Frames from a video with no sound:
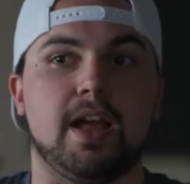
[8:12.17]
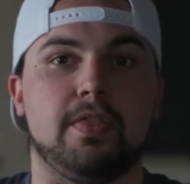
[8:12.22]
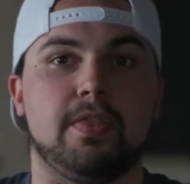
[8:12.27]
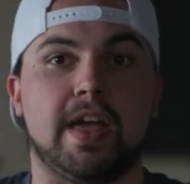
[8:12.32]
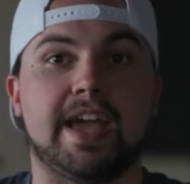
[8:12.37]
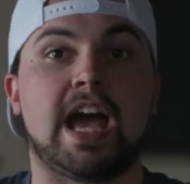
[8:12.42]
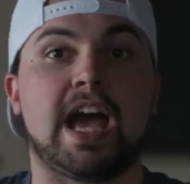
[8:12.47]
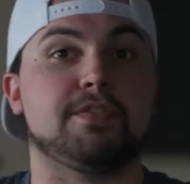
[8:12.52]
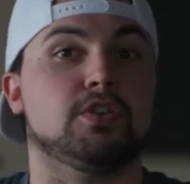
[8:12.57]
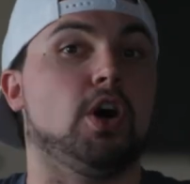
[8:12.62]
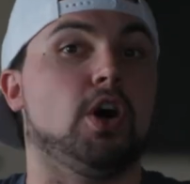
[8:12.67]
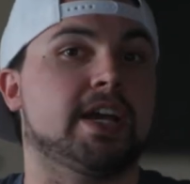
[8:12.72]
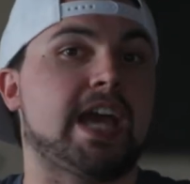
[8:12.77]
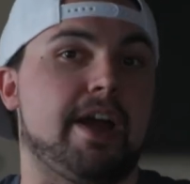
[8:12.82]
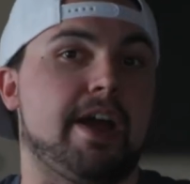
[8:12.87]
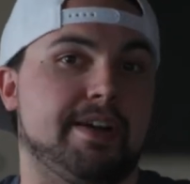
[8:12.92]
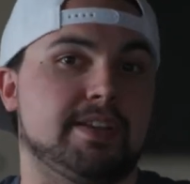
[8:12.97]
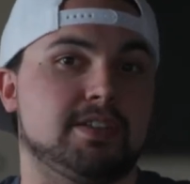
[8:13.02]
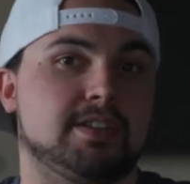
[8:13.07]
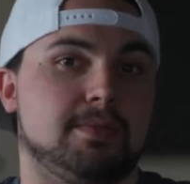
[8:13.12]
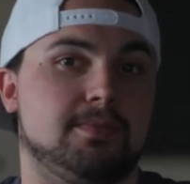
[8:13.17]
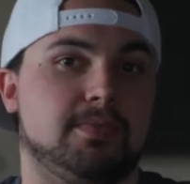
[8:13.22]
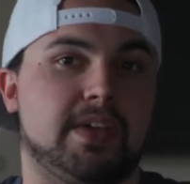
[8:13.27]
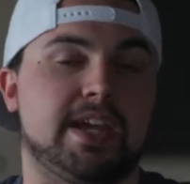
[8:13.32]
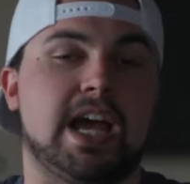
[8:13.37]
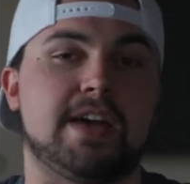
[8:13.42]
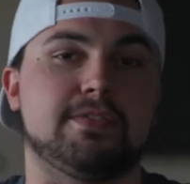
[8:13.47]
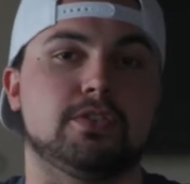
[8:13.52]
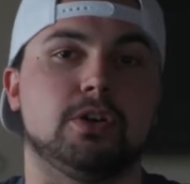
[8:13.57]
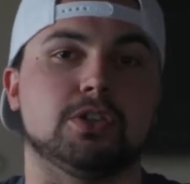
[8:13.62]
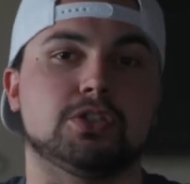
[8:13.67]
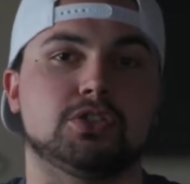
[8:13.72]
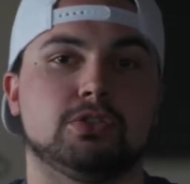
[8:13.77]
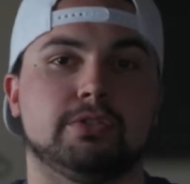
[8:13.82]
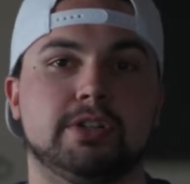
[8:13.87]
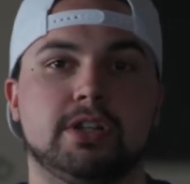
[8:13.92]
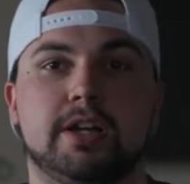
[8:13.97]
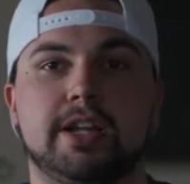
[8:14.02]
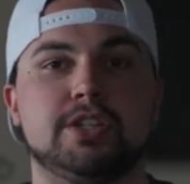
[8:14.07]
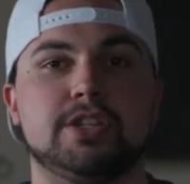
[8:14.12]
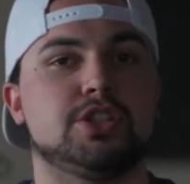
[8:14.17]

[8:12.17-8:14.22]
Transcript: They have got a character. They have got a storyline.